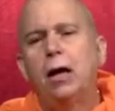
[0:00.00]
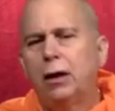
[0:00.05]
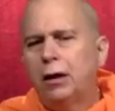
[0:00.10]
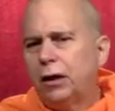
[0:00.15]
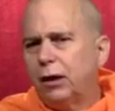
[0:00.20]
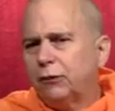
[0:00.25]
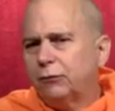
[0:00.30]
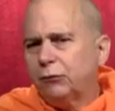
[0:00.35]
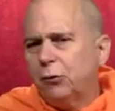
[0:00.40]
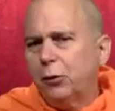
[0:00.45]

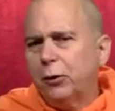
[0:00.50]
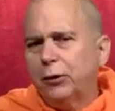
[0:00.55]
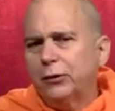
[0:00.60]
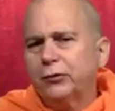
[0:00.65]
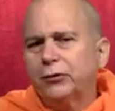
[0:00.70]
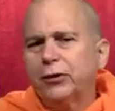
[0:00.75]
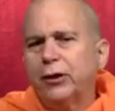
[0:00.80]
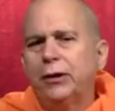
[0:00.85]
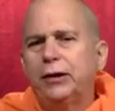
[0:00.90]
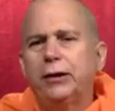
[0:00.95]
Of
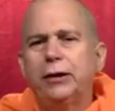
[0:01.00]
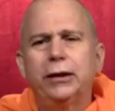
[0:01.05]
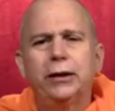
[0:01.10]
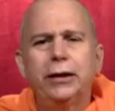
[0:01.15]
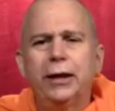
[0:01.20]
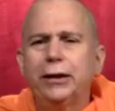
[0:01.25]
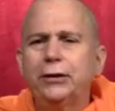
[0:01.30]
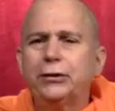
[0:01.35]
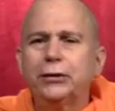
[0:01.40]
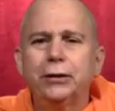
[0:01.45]
course, in
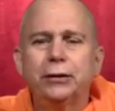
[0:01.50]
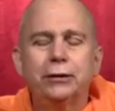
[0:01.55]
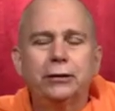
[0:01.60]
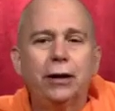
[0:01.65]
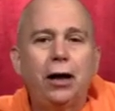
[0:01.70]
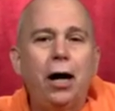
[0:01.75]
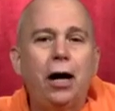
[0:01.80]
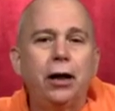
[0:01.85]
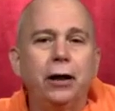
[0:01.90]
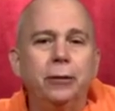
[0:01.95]
ancient
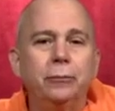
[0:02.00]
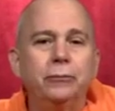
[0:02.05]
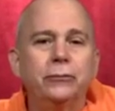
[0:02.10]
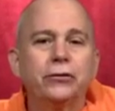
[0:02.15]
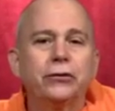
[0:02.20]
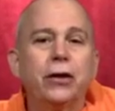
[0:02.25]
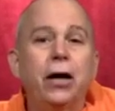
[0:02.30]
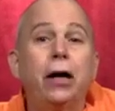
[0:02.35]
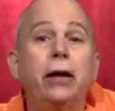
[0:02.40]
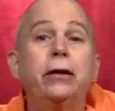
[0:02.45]

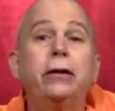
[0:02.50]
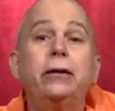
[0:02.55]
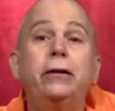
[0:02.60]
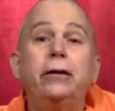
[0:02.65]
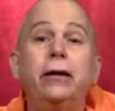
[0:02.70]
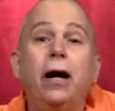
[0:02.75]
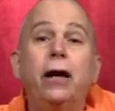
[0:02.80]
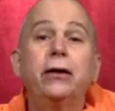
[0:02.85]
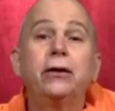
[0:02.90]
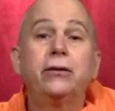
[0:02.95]
times,
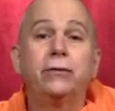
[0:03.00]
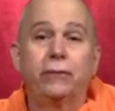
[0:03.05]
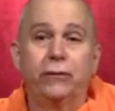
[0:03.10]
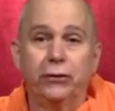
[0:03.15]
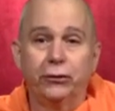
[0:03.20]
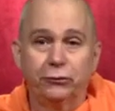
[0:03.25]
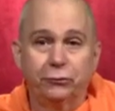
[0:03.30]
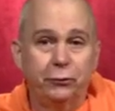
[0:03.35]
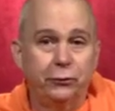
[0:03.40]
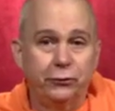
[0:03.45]
none of
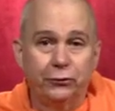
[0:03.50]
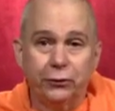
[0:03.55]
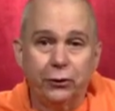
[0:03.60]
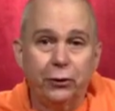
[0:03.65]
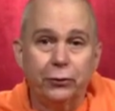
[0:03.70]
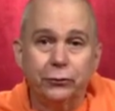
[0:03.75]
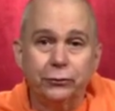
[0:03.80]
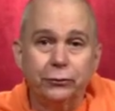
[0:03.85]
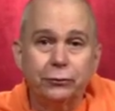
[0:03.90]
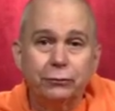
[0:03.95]
this was
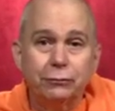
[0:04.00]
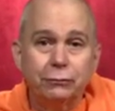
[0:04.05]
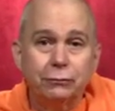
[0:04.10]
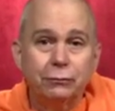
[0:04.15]
known.